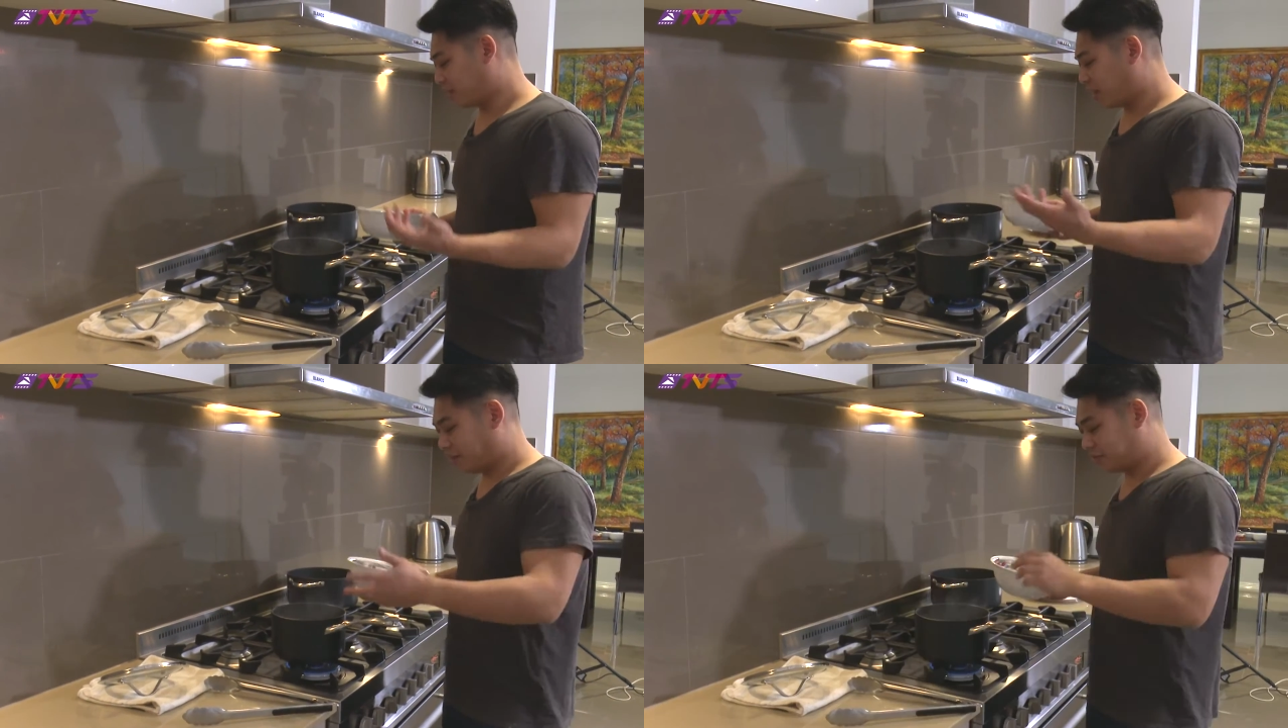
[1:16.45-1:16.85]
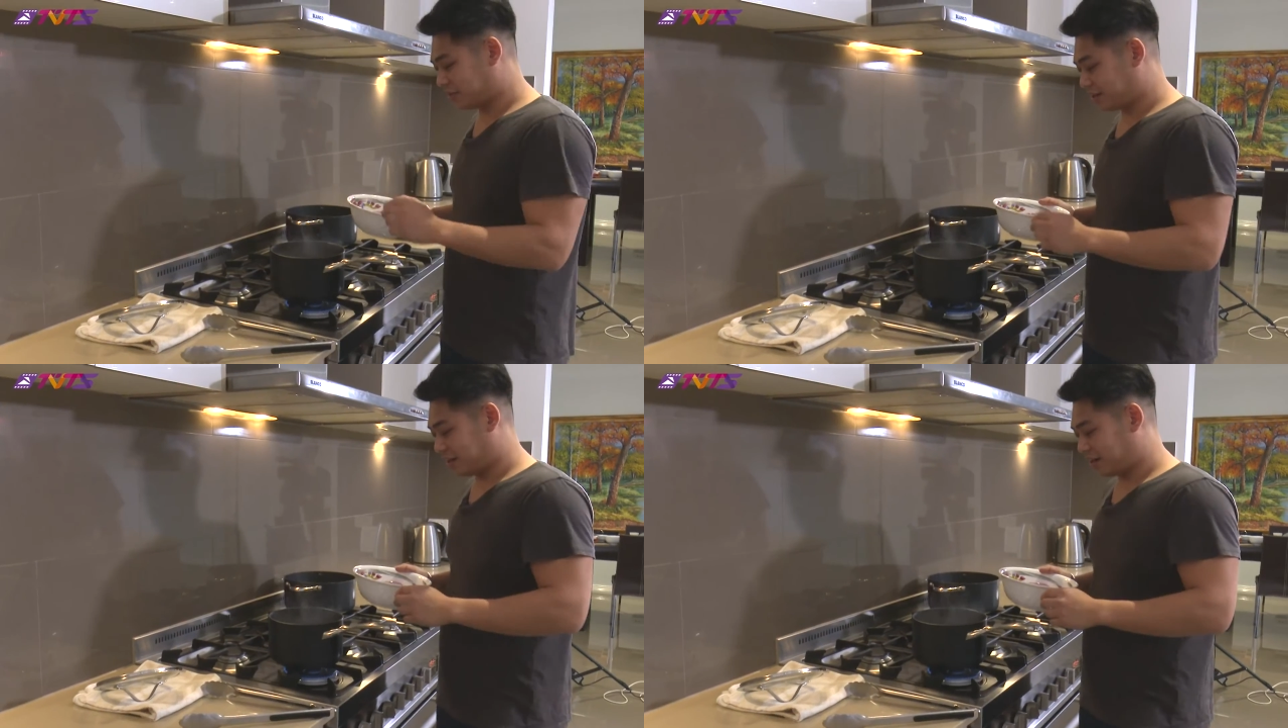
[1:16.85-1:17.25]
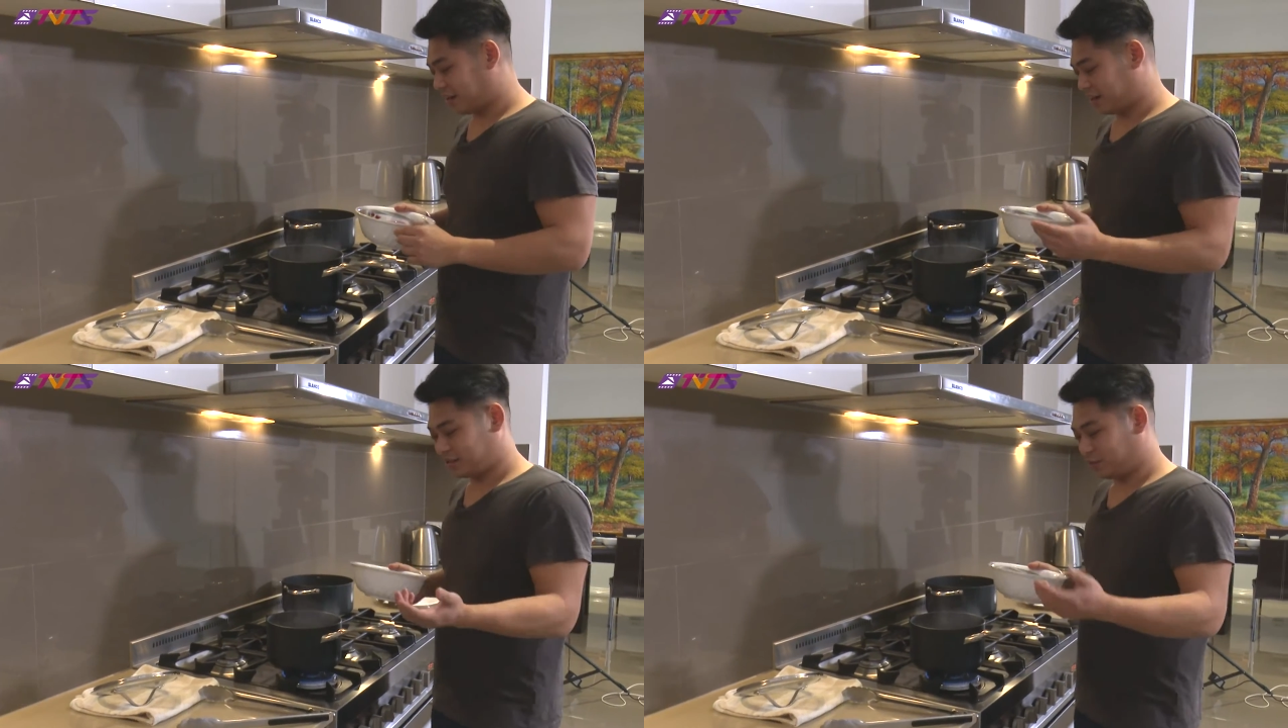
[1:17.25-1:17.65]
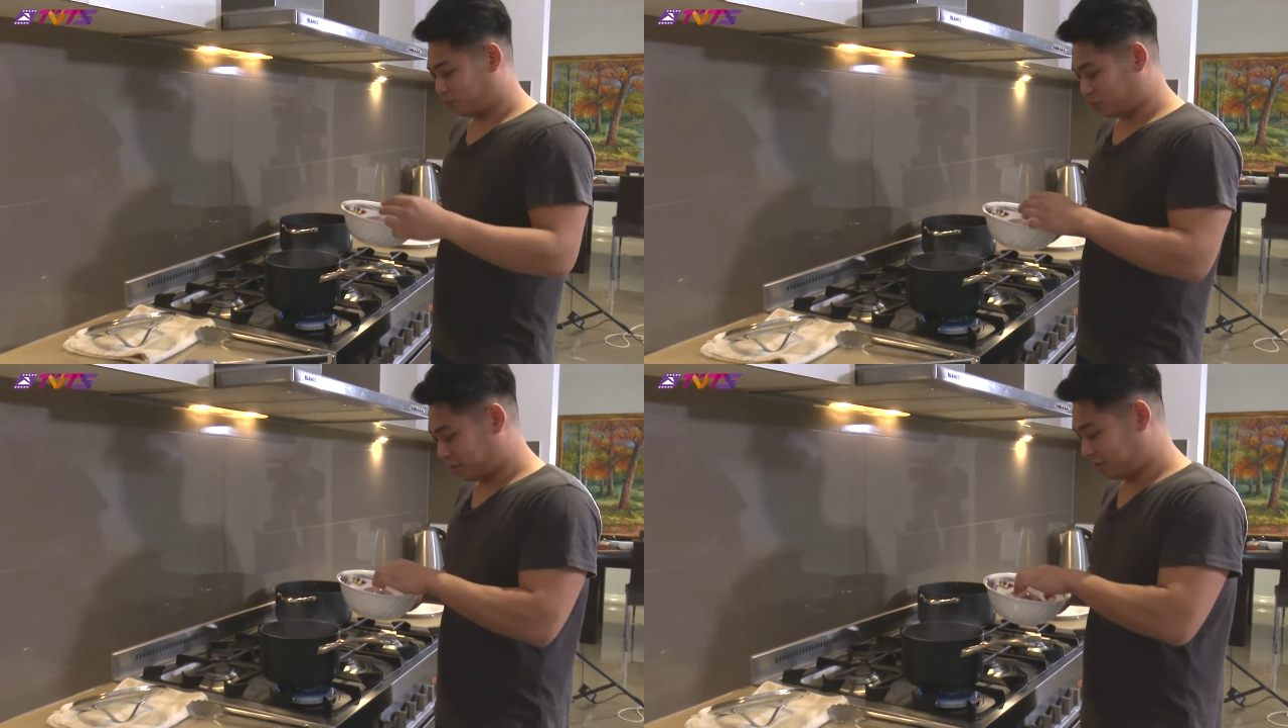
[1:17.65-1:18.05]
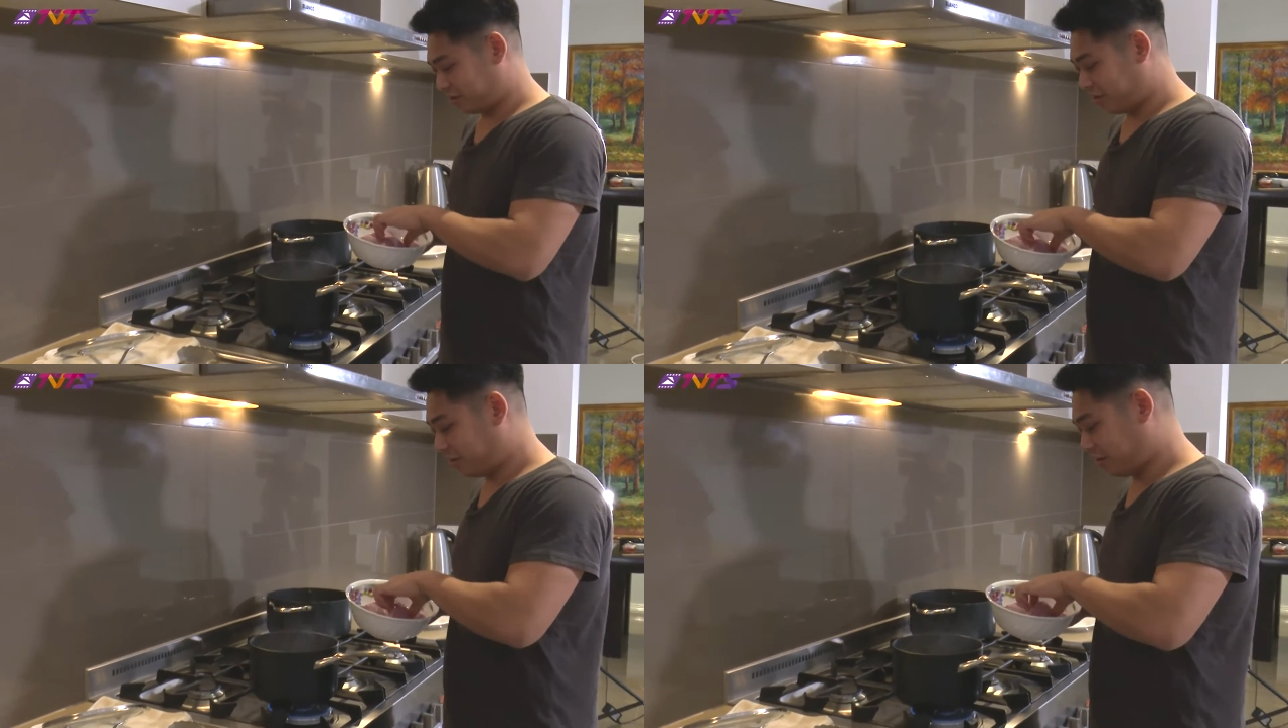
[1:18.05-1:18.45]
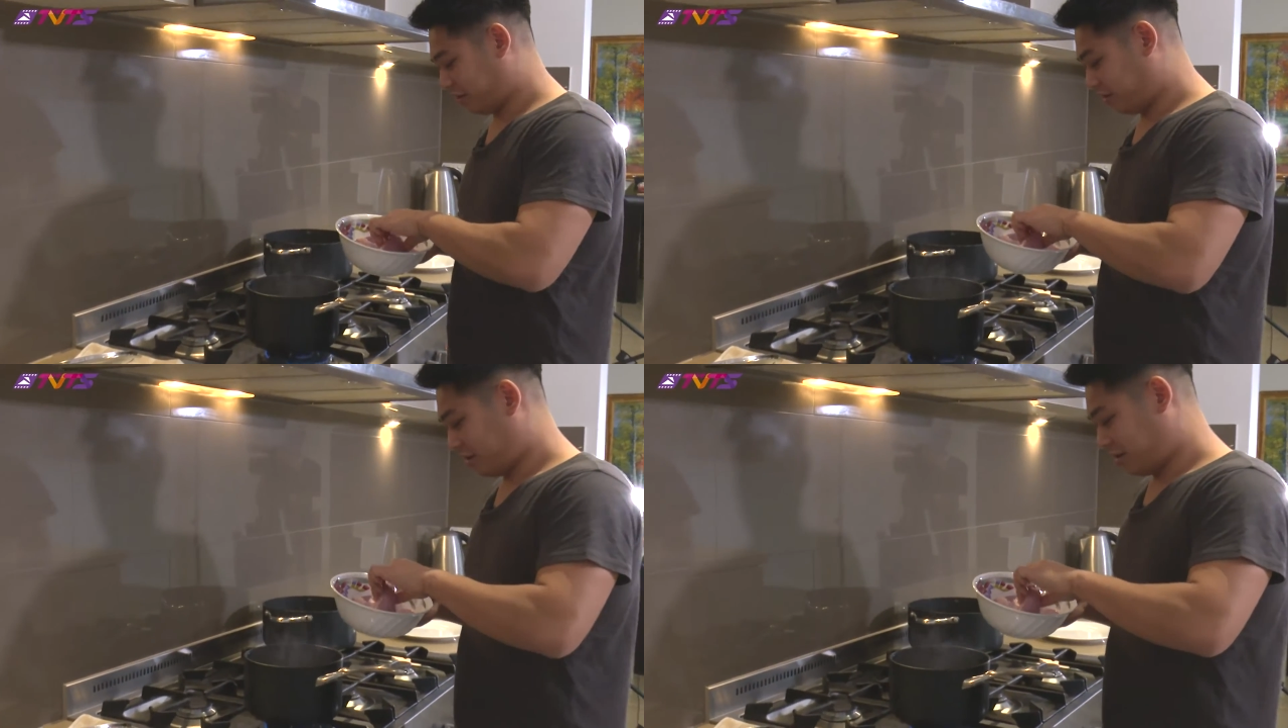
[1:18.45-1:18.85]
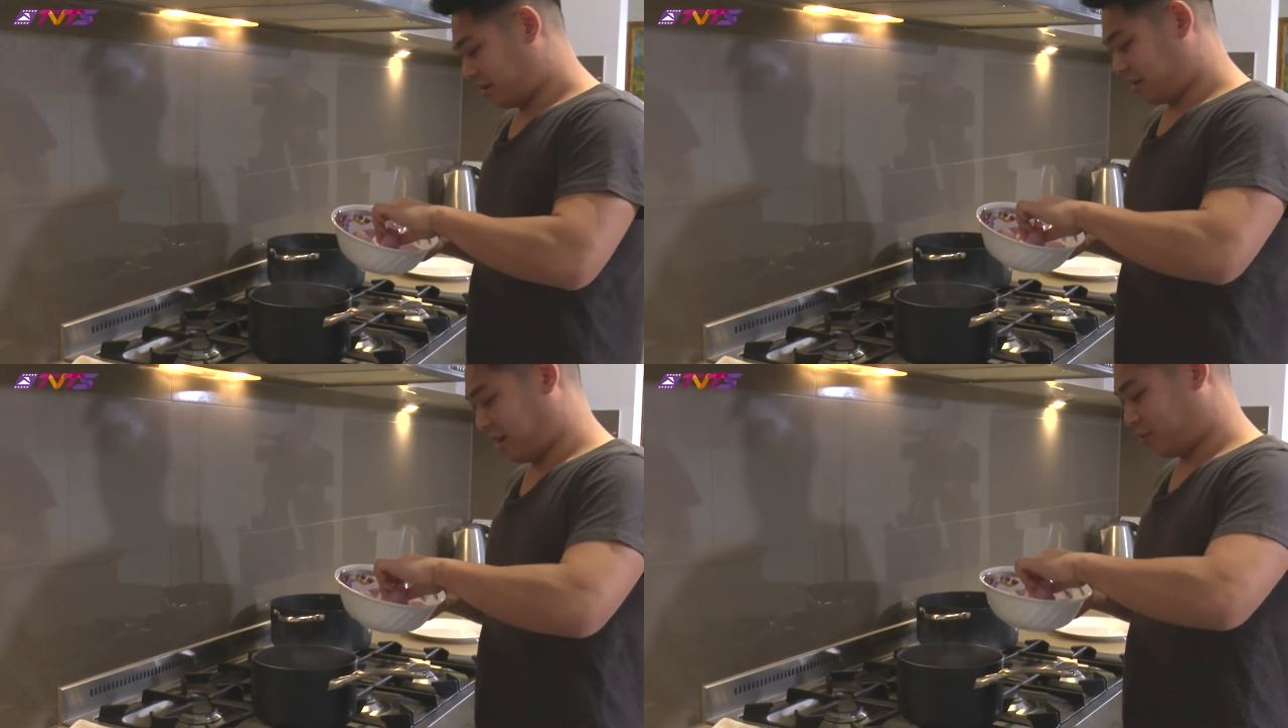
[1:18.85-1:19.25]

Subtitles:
but I've just done a simple chicken stock. Now